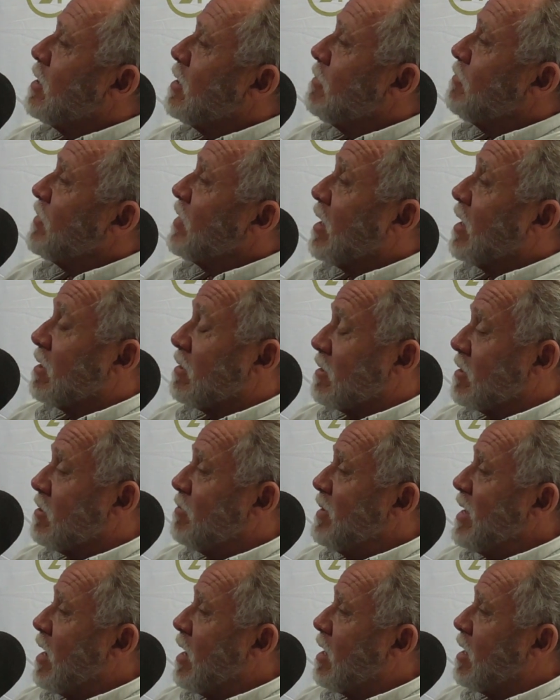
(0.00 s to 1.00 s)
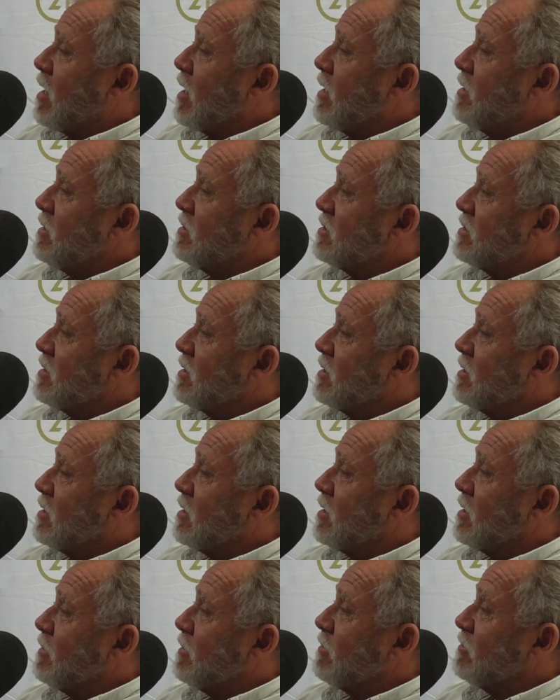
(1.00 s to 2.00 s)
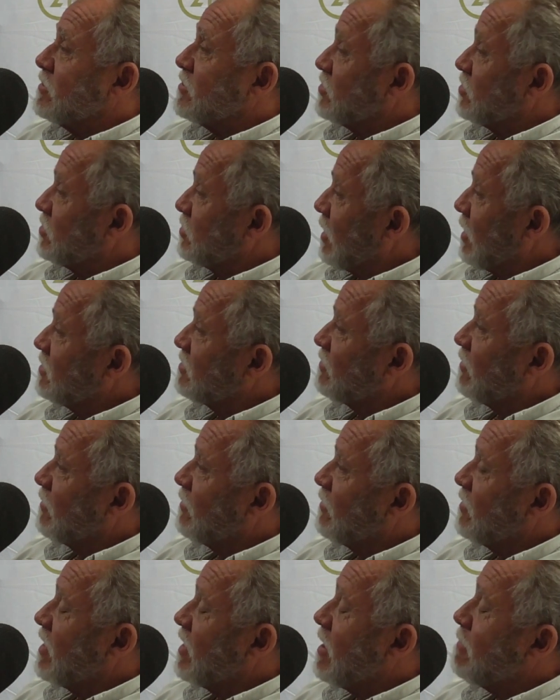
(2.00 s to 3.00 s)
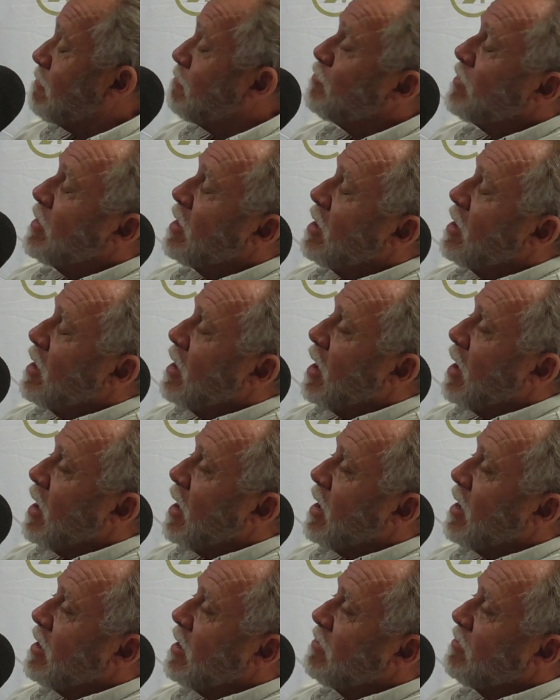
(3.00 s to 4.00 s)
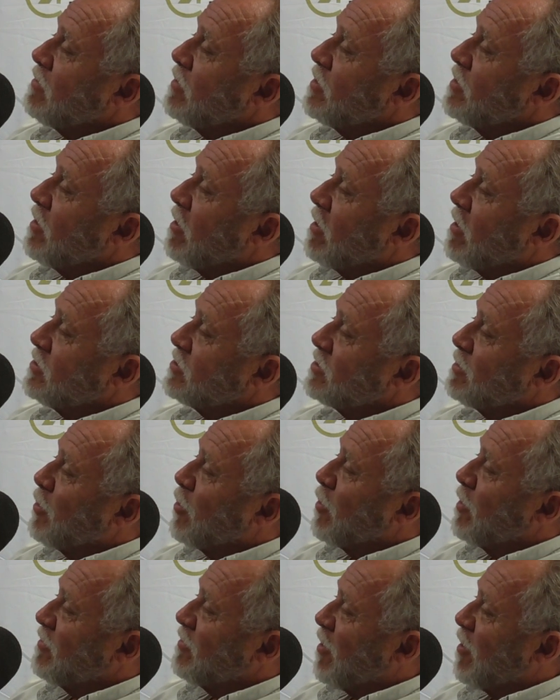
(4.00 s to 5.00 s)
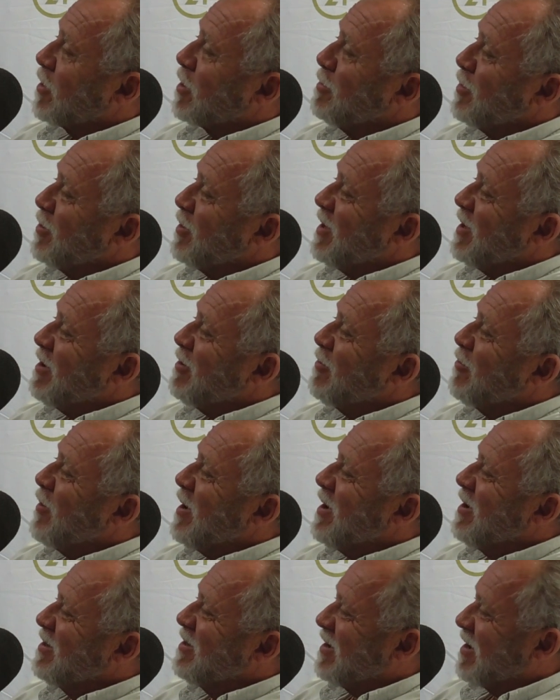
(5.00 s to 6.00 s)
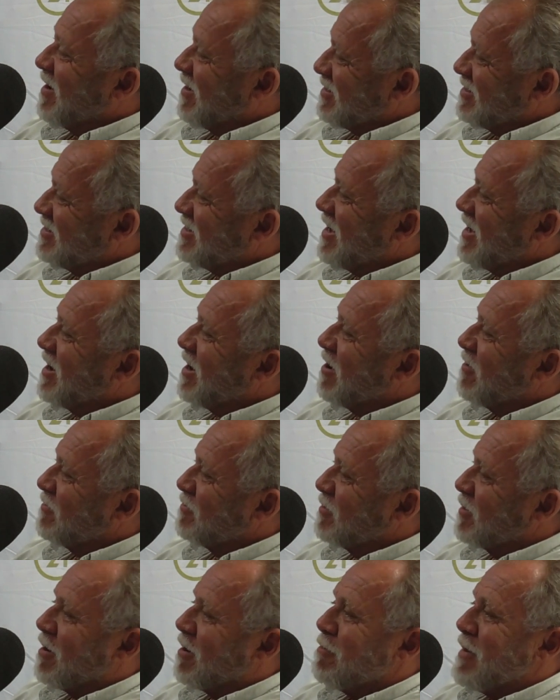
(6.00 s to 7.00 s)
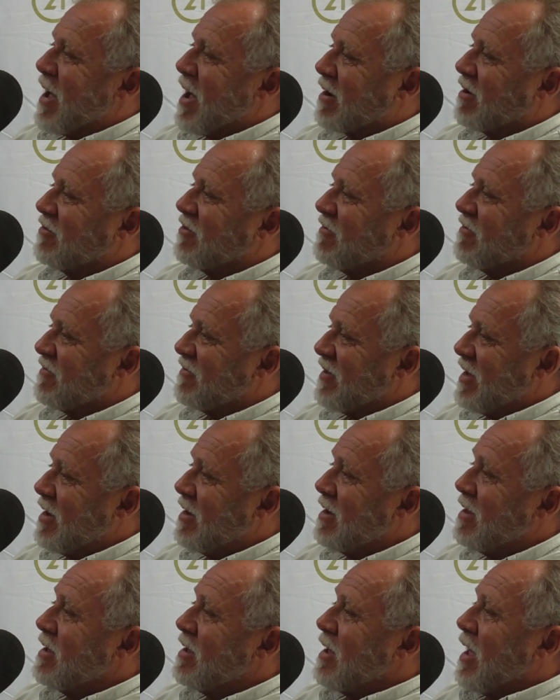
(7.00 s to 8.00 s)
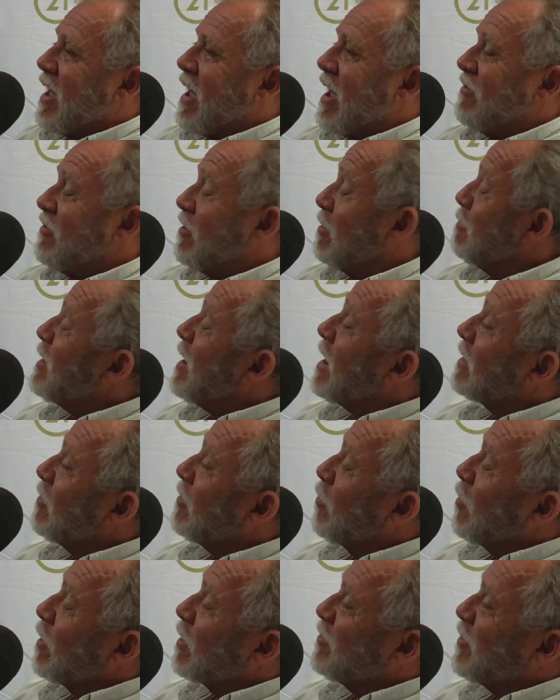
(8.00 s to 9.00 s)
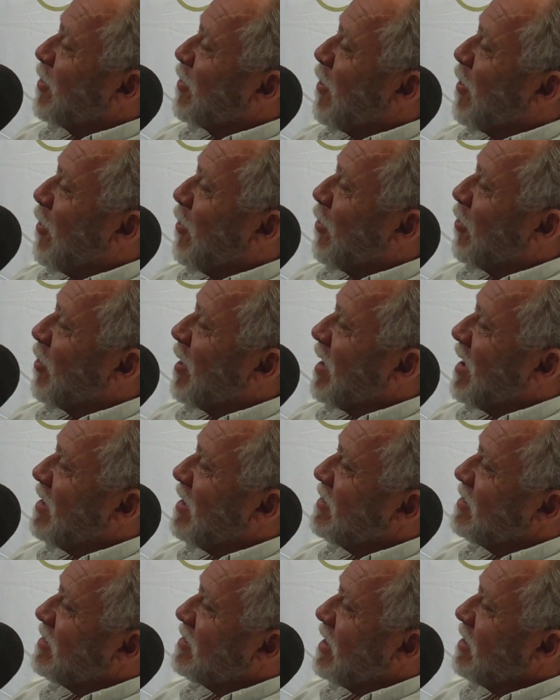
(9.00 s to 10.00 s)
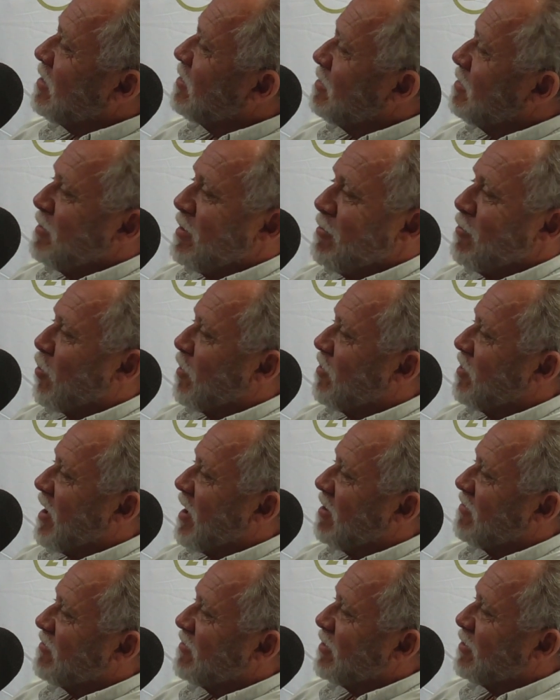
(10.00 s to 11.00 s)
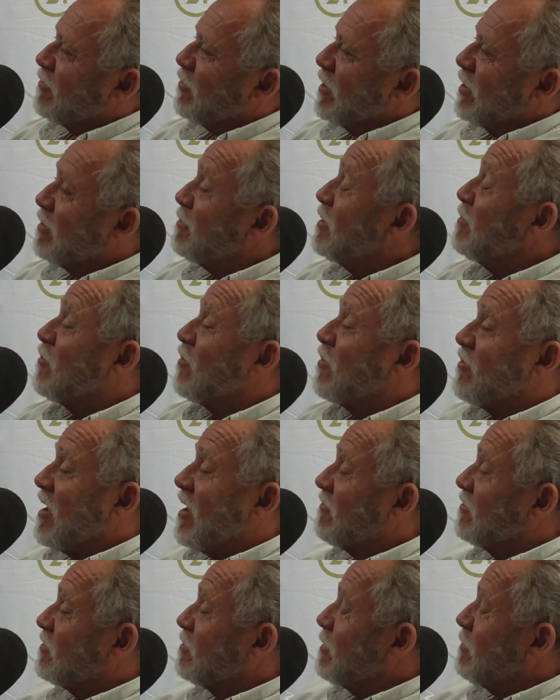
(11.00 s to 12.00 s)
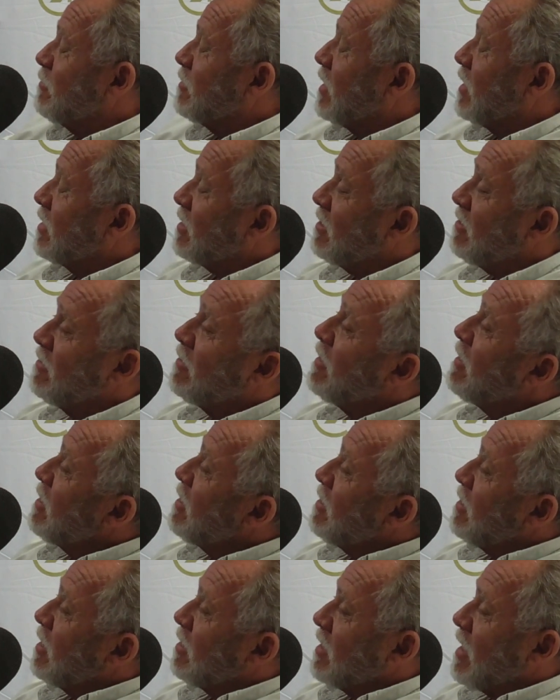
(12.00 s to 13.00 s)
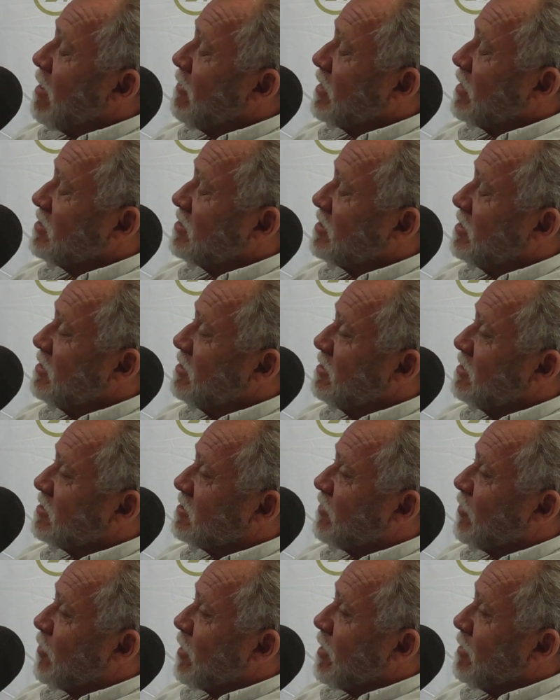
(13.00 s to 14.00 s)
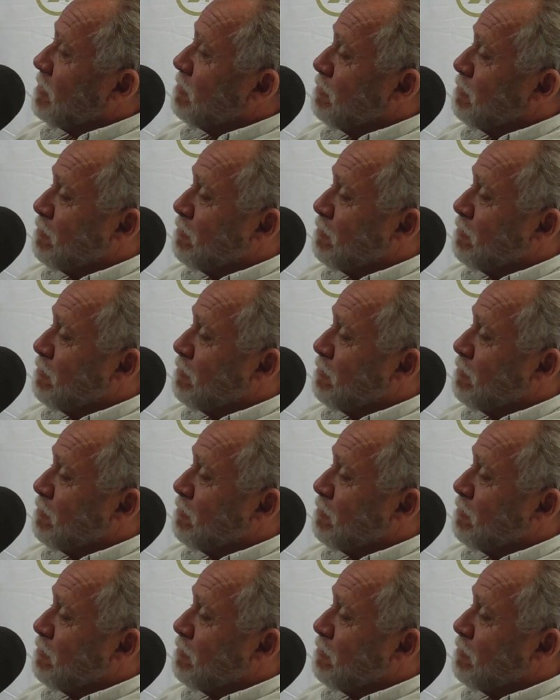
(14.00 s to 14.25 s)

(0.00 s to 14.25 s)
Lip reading: They got a little behind. It was stressful for them. And with our support of our community, we got to take care of them, got them back on their feet, and they're back at work and they're whole. And they couldn't be more thankful. And we couldn't be more thankful to people like you allowing us to do this for you.